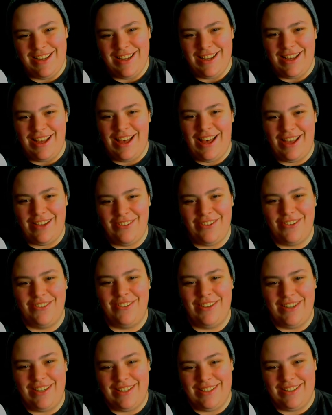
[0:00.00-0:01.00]
Ira
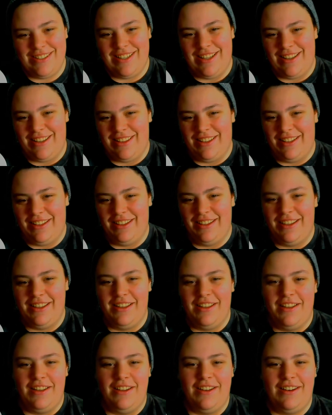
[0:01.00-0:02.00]
Reese, I think,
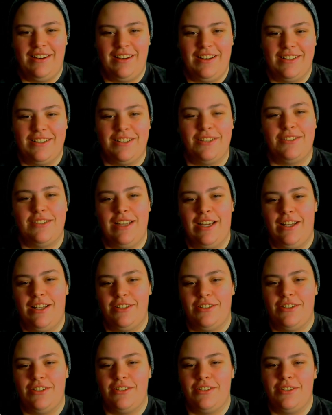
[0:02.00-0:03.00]
a
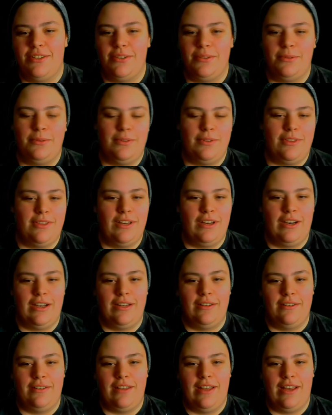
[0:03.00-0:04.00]
sociologist who
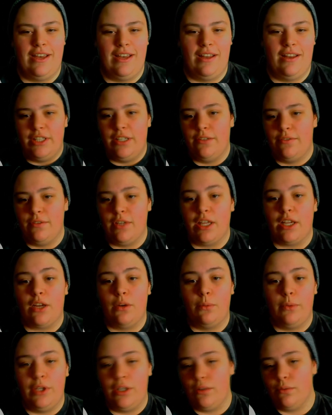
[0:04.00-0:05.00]
thought that like a
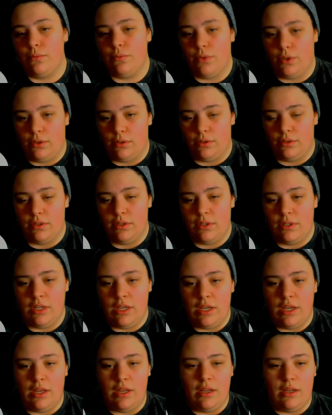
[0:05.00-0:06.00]
wheel rolls,
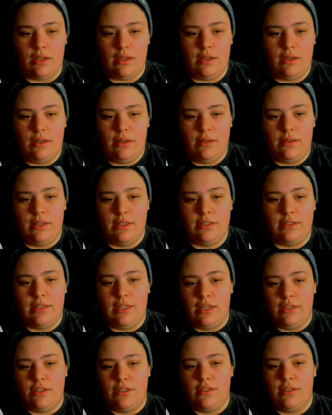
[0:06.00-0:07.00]
the
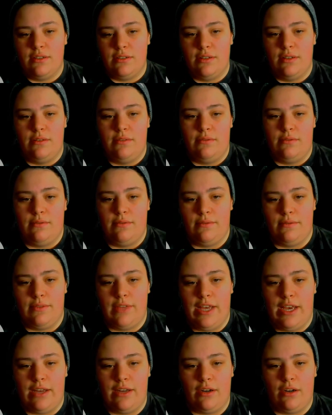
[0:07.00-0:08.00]
stages
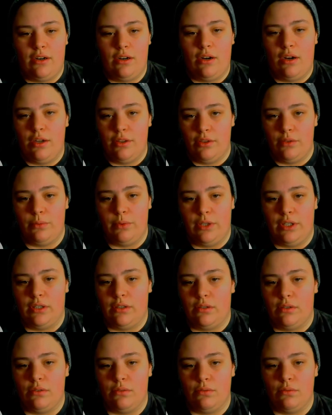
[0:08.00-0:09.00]
that are on the
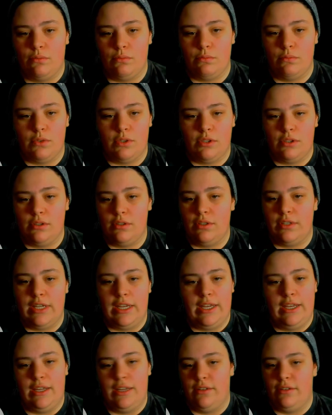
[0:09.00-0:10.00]
wheel rolls
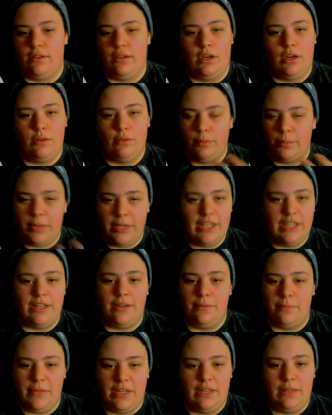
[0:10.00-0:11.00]
and are
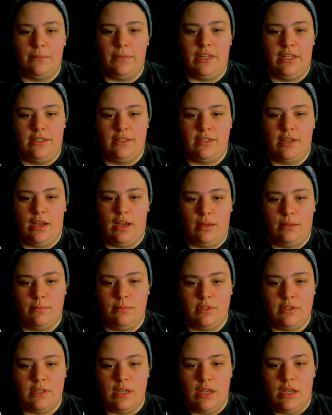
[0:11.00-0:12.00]
repeated many
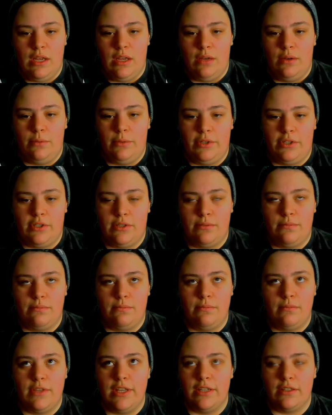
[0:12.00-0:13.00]
times, which
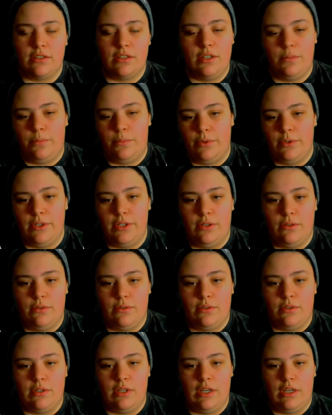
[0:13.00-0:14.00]
this could
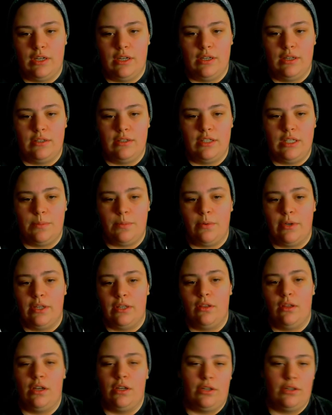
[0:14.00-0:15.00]
produce deeper
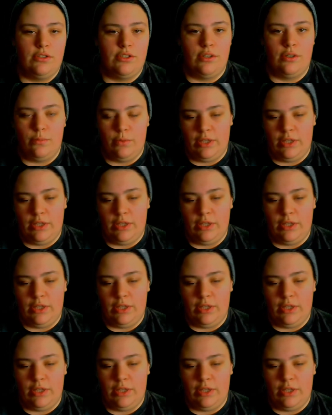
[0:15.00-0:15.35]
and longer term